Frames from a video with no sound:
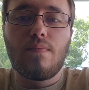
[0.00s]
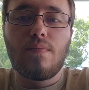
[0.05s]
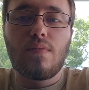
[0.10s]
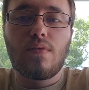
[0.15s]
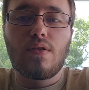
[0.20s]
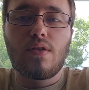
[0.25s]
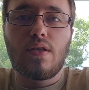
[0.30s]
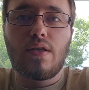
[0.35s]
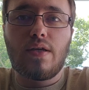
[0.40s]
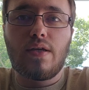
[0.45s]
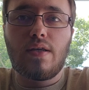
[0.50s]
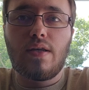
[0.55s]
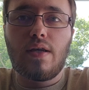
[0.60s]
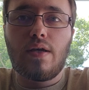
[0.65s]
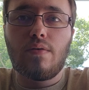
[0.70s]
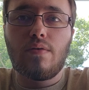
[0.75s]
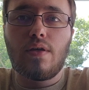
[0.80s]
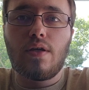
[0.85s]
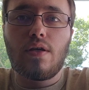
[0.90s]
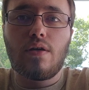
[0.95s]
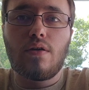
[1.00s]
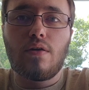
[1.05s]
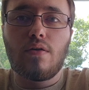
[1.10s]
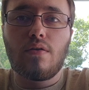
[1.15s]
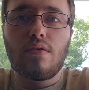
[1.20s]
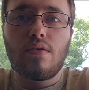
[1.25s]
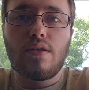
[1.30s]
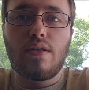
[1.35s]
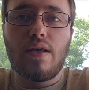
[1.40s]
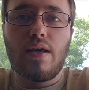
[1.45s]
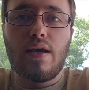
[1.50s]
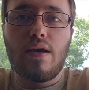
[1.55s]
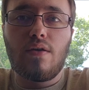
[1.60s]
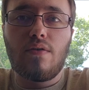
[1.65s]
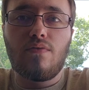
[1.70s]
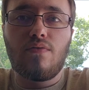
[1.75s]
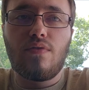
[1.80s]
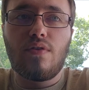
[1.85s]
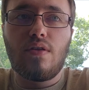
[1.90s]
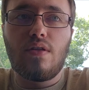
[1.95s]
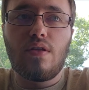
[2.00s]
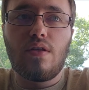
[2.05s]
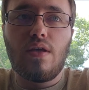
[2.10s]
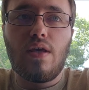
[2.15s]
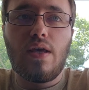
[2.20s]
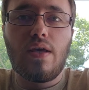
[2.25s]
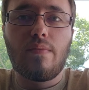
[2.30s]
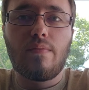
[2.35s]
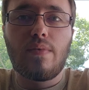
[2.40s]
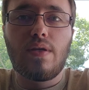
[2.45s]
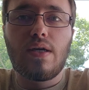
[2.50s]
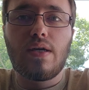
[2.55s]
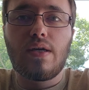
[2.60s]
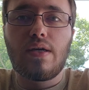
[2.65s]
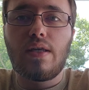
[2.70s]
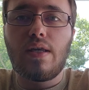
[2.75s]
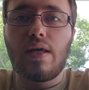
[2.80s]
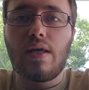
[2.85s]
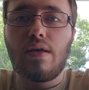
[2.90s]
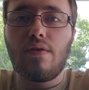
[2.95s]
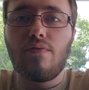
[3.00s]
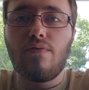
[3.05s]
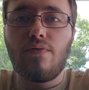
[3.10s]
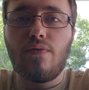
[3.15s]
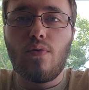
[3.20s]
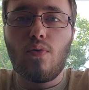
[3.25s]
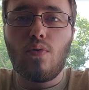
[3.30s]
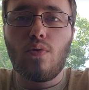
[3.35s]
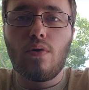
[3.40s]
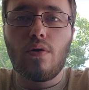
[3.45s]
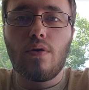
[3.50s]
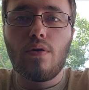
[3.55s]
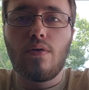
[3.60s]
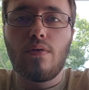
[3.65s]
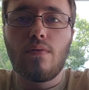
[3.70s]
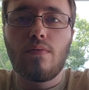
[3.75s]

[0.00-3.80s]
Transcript: Like now they currently have the M9A4.